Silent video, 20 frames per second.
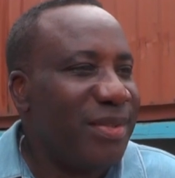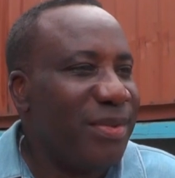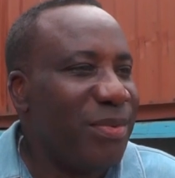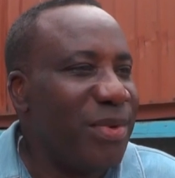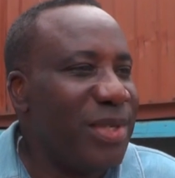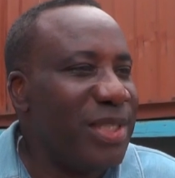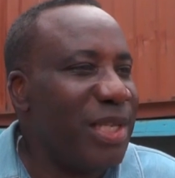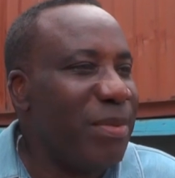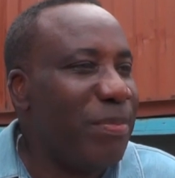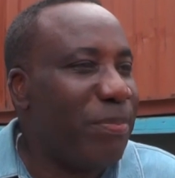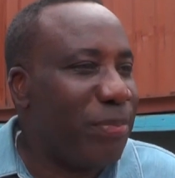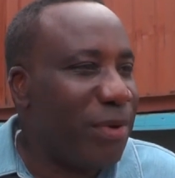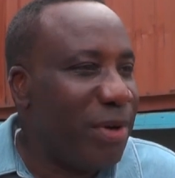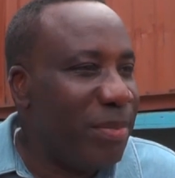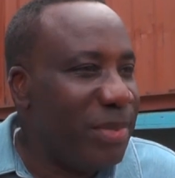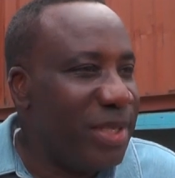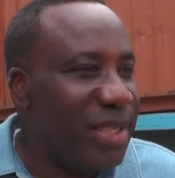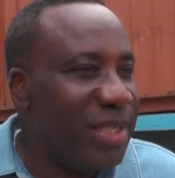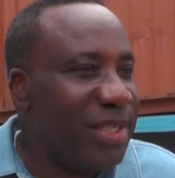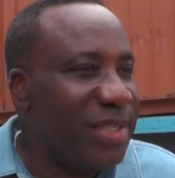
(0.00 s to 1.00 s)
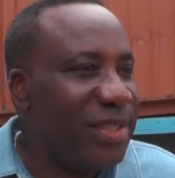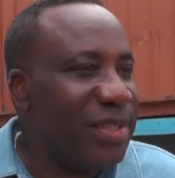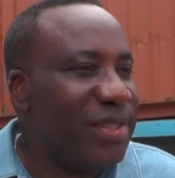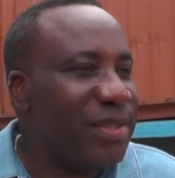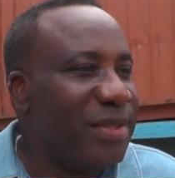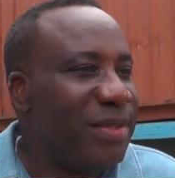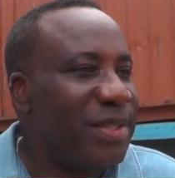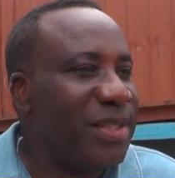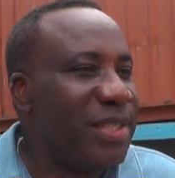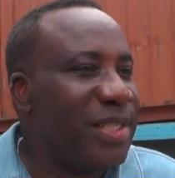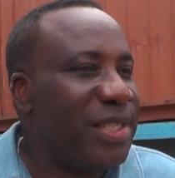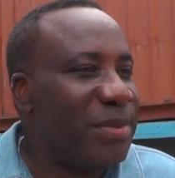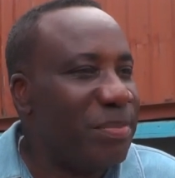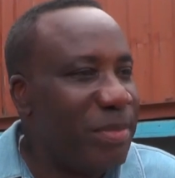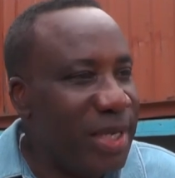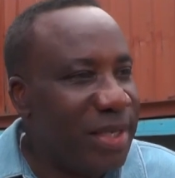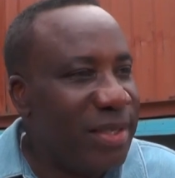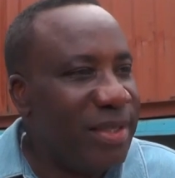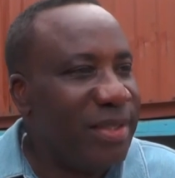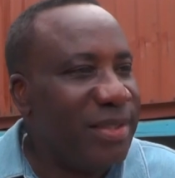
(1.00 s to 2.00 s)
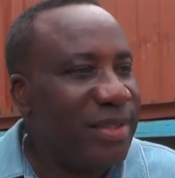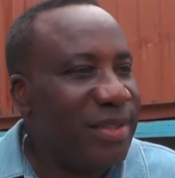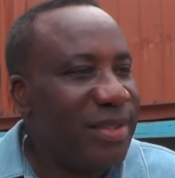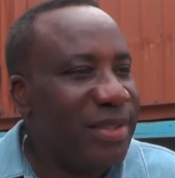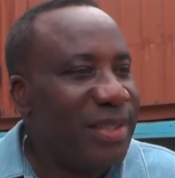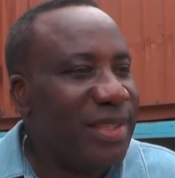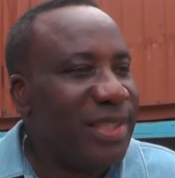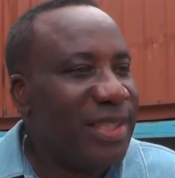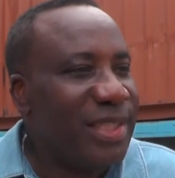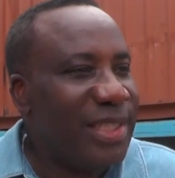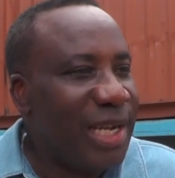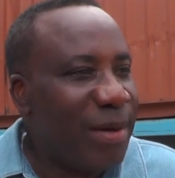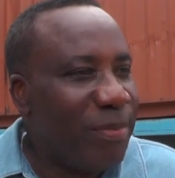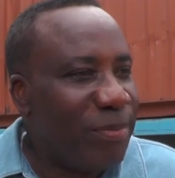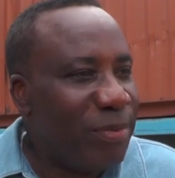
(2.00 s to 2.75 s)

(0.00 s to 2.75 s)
once a promise is made, that